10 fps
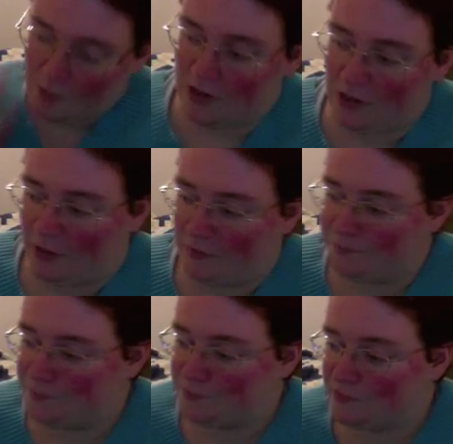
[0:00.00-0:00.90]
But anyway,
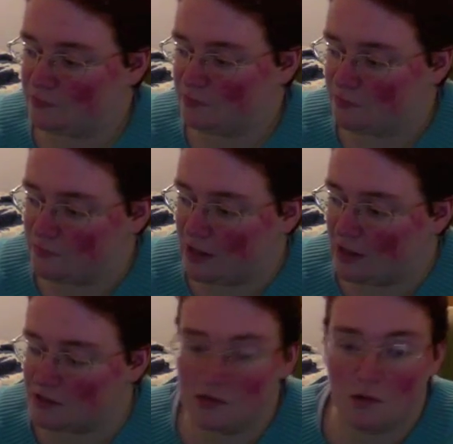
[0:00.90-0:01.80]

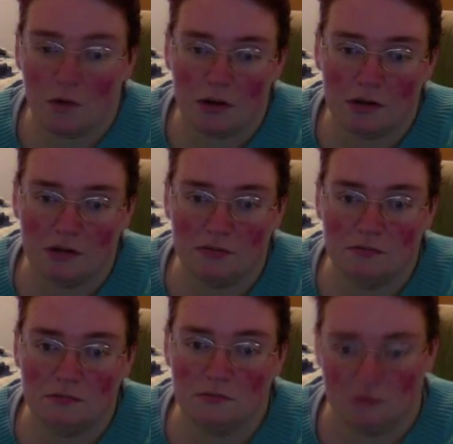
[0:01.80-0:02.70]
Anne's sword
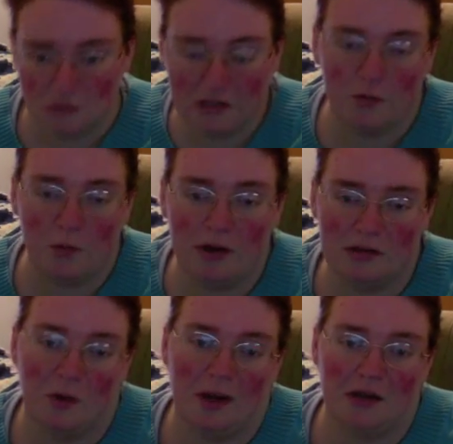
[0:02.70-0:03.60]
is
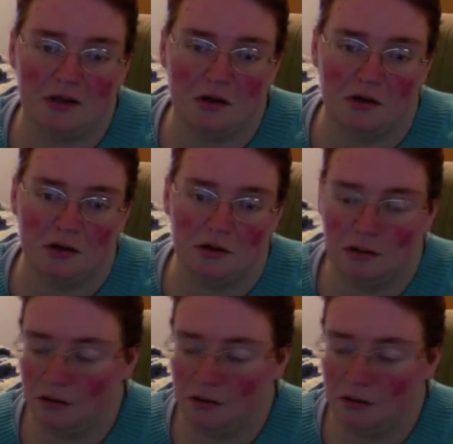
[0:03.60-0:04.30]
a white katana.